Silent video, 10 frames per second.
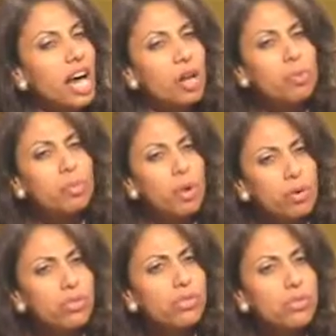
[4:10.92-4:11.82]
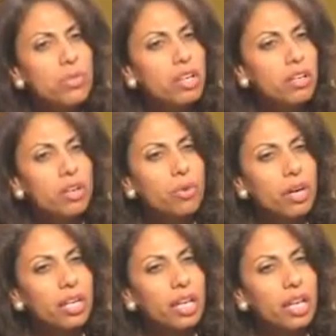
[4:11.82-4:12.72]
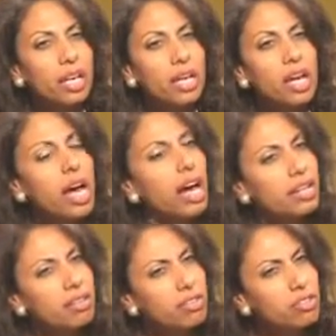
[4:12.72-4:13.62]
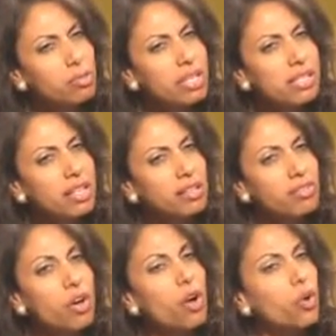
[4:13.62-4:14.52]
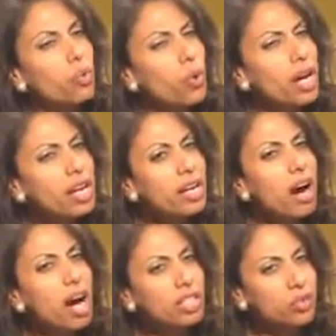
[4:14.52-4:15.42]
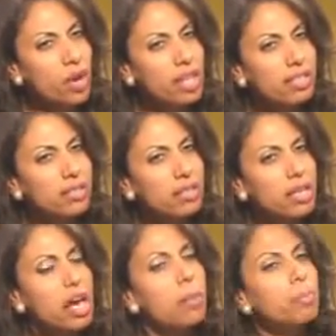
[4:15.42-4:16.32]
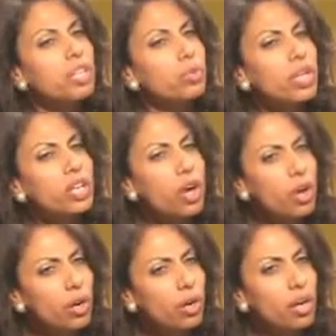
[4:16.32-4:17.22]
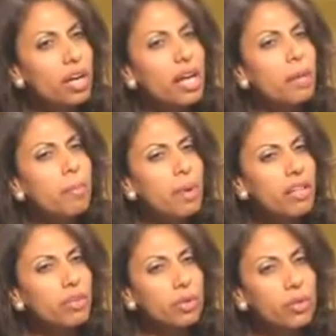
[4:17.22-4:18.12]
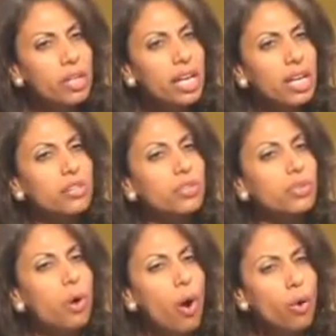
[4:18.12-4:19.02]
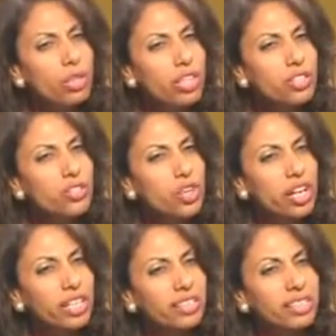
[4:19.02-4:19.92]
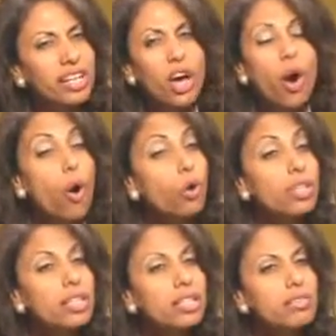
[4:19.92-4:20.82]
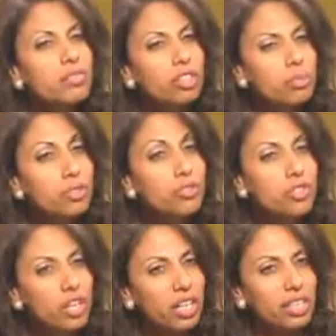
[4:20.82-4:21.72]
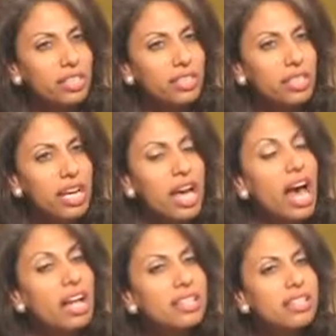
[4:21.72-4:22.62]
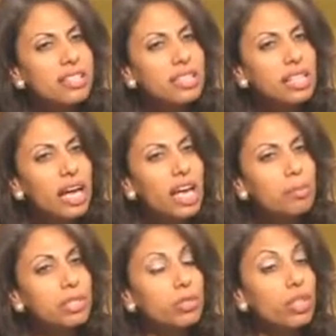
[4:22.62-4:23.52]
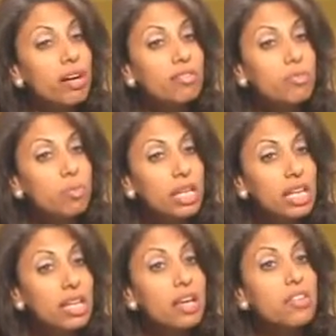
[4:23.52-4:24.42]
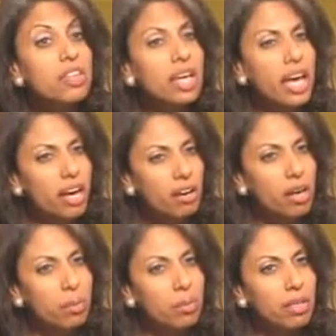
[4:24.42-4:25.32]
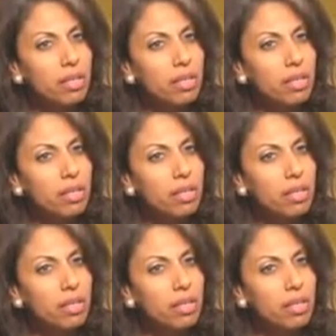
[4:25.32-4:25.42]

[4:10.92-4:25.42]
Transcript: And we both stood there crying. And I thought to myself, what a contrast between her, a mother looking at her only child, only deformed child, and still able to love me, the Arab.